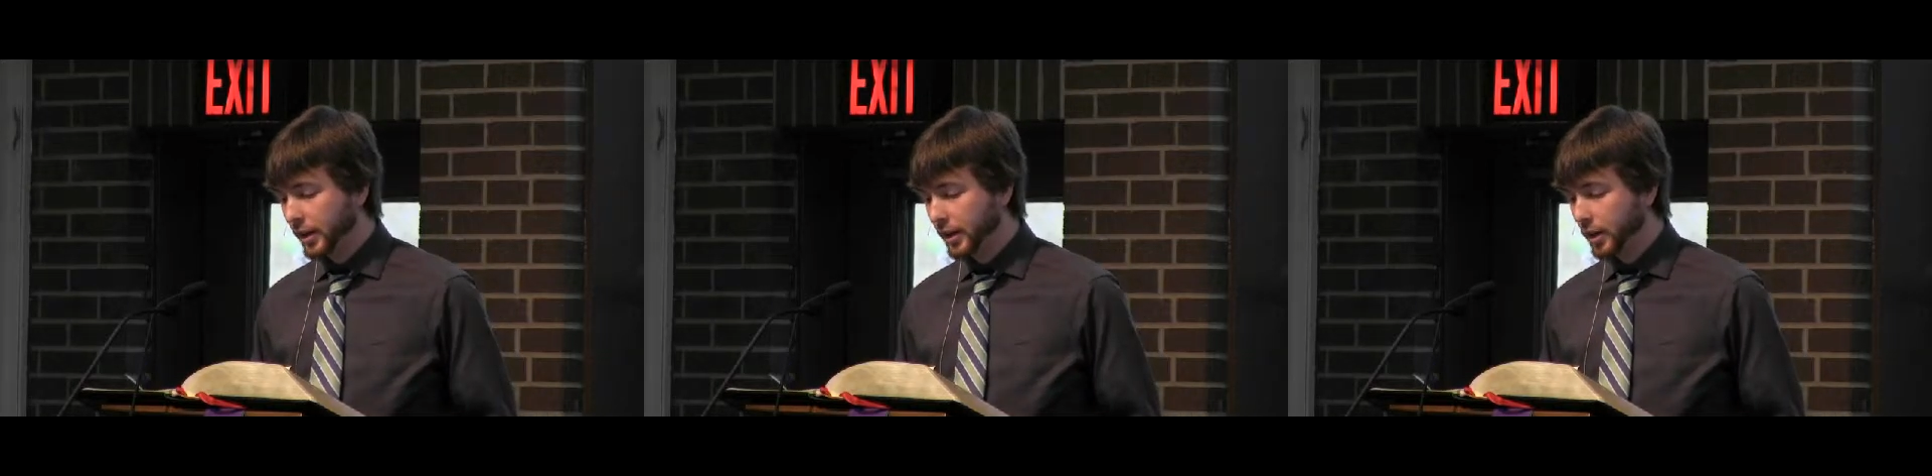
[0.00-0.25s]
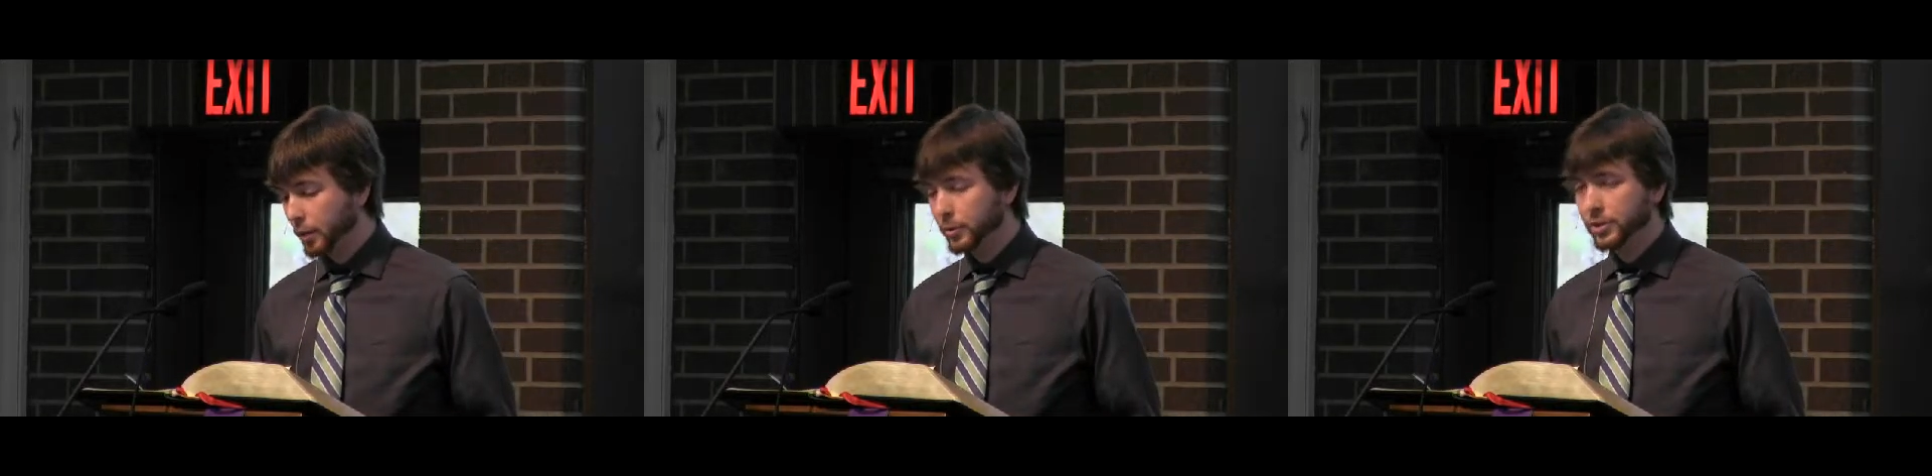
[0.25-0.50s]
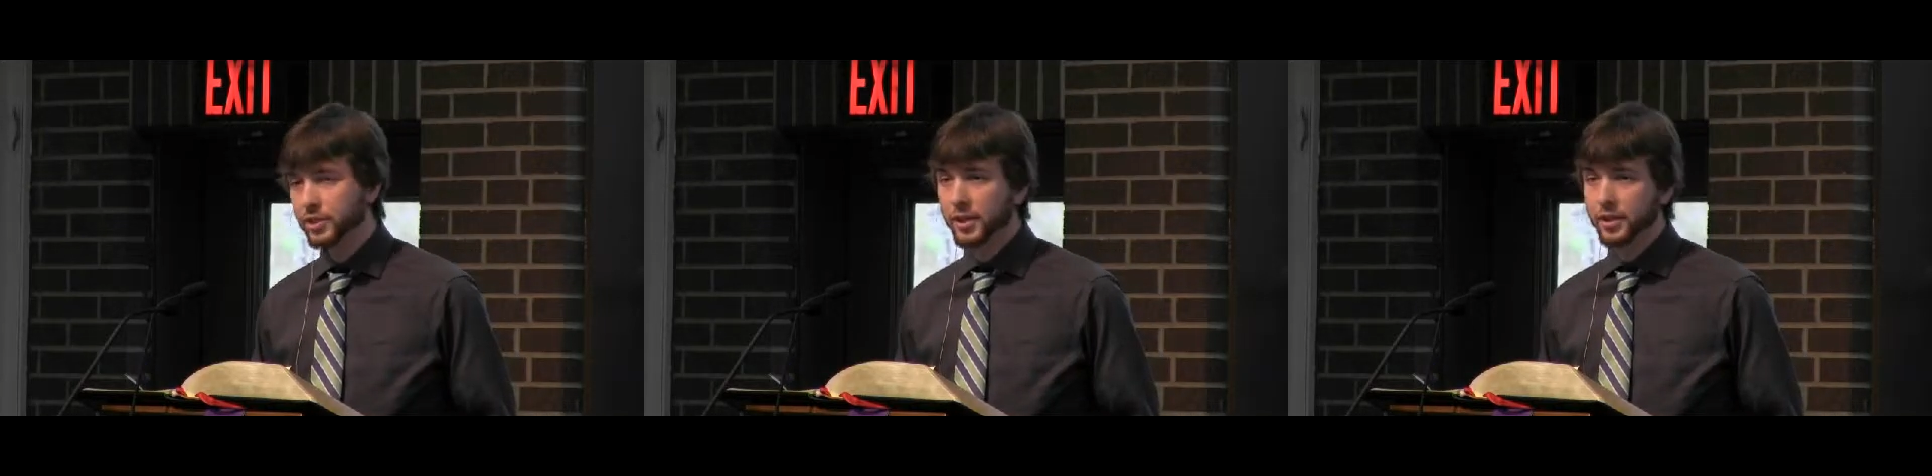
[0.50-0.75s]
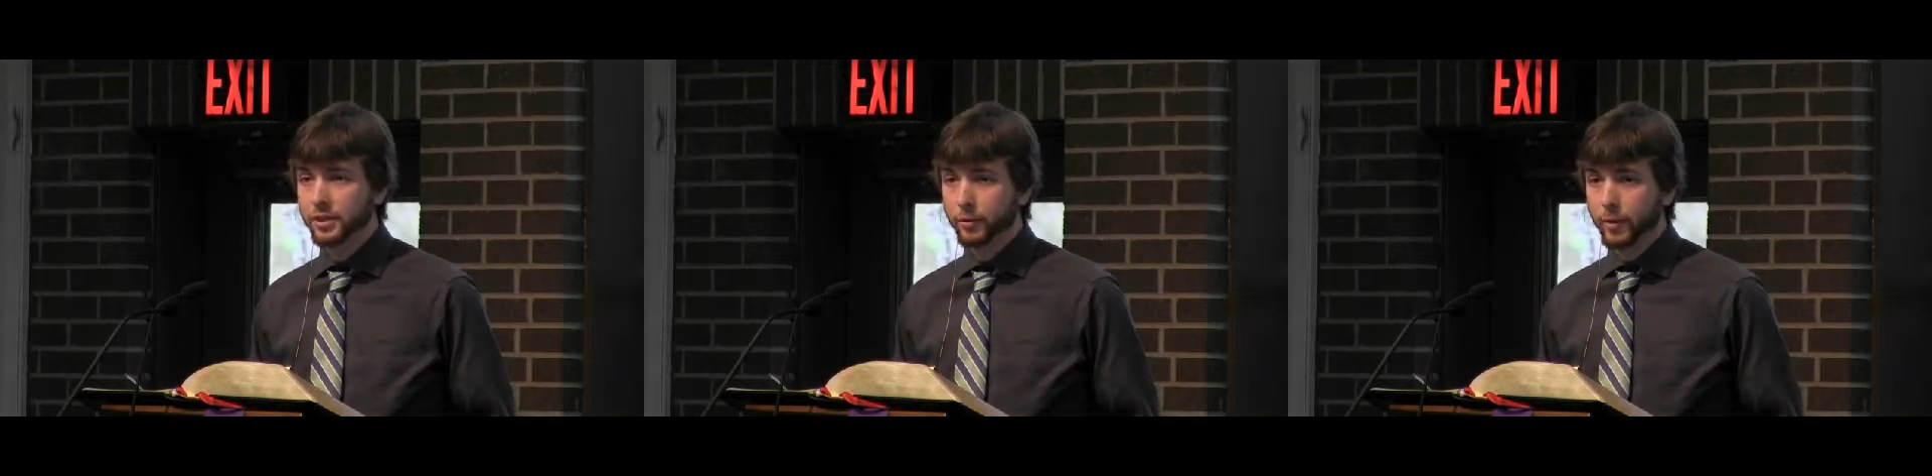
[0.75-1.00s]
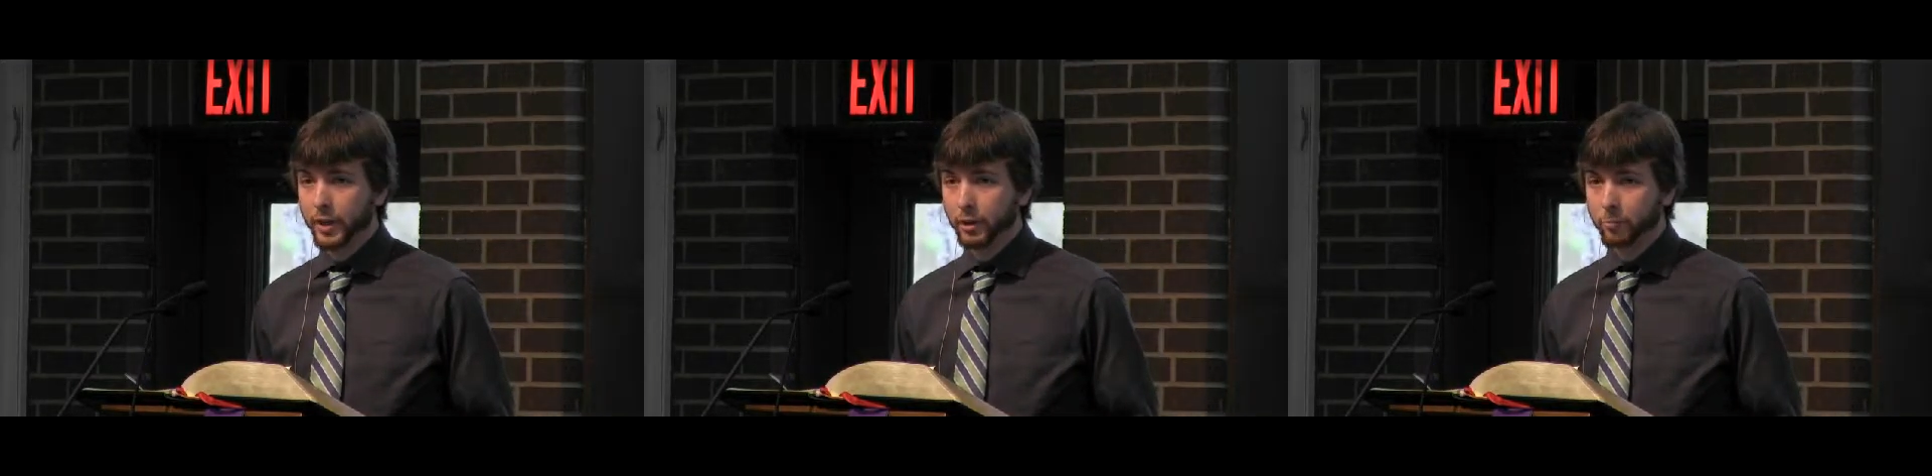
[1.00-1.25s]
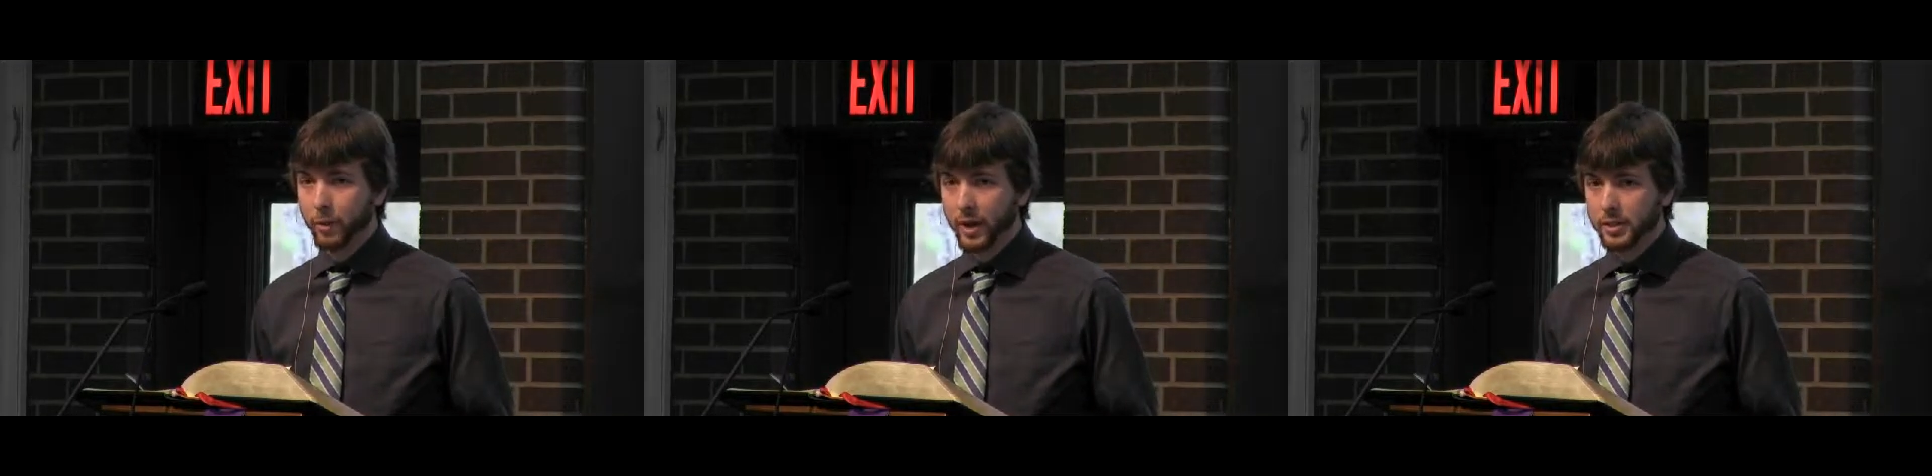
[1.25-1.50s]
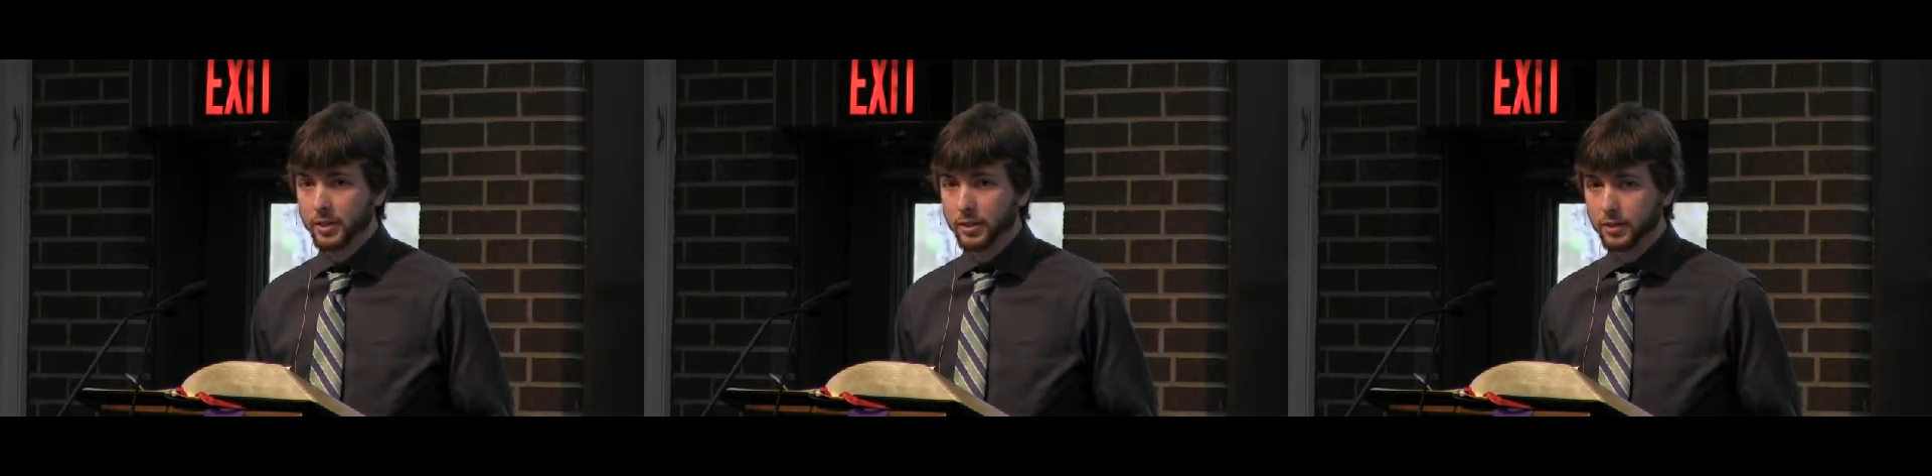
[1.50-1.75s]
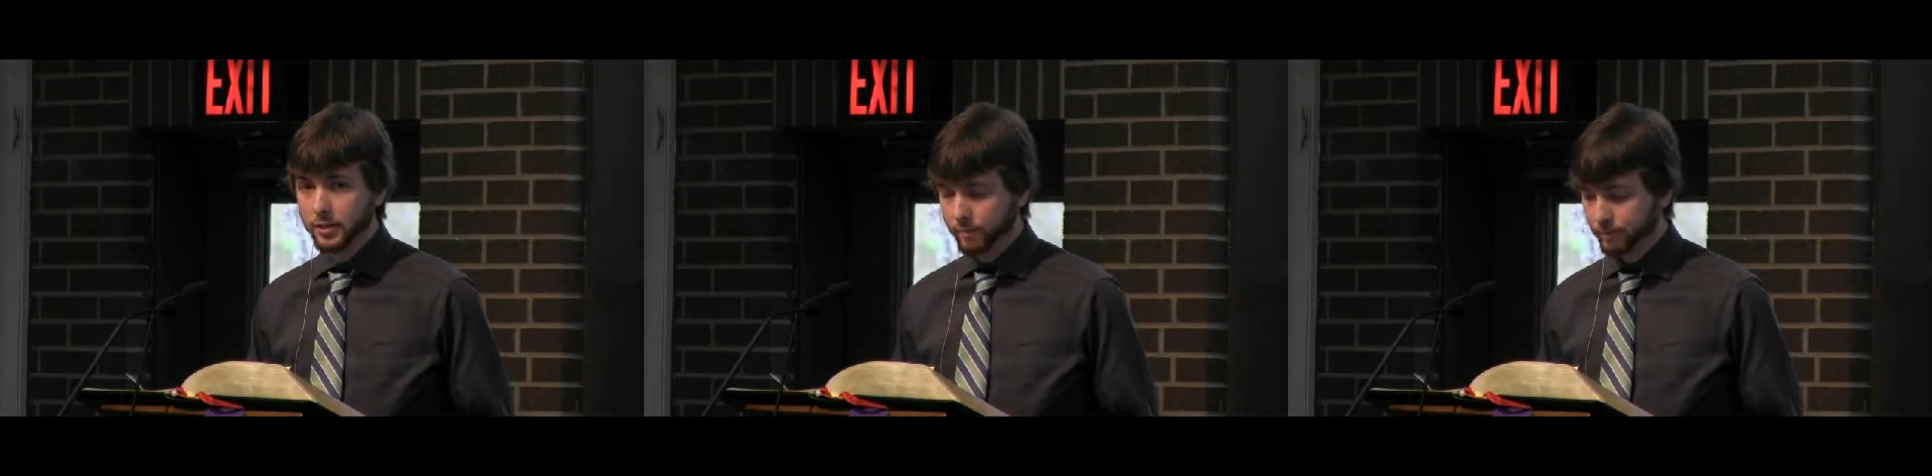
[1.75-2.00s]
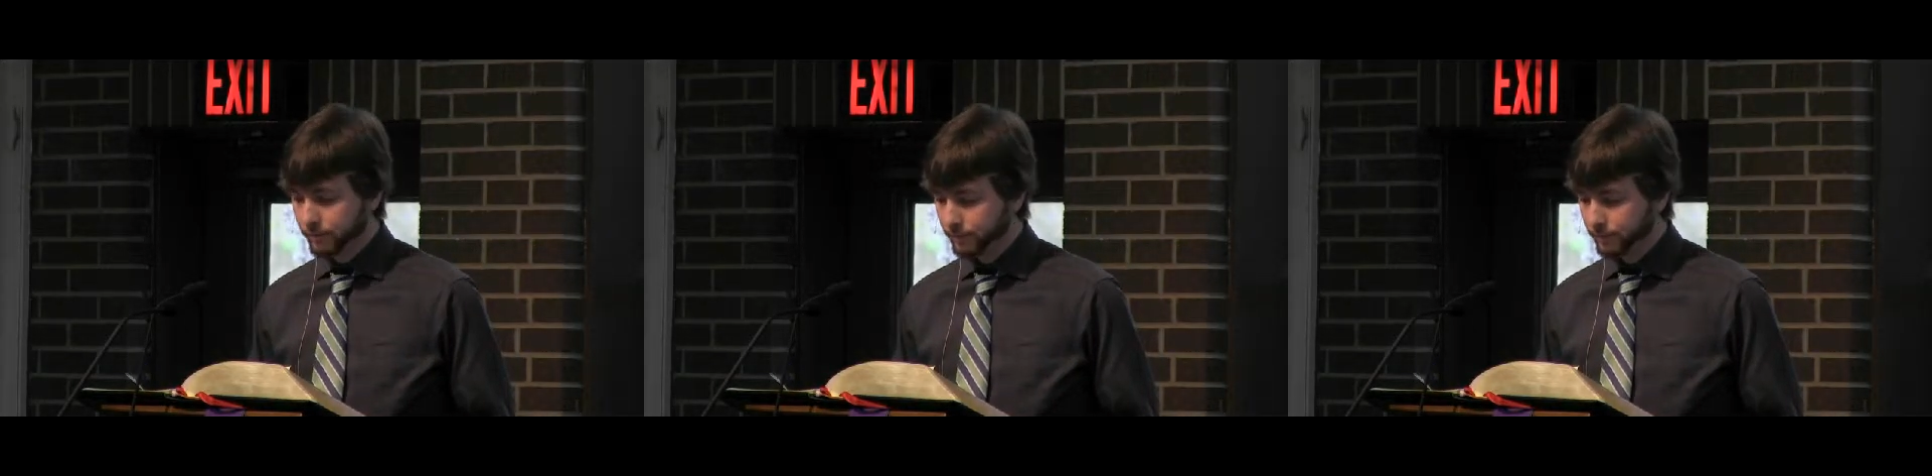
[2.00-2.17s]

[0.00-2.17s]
can help you see this on a regular basis.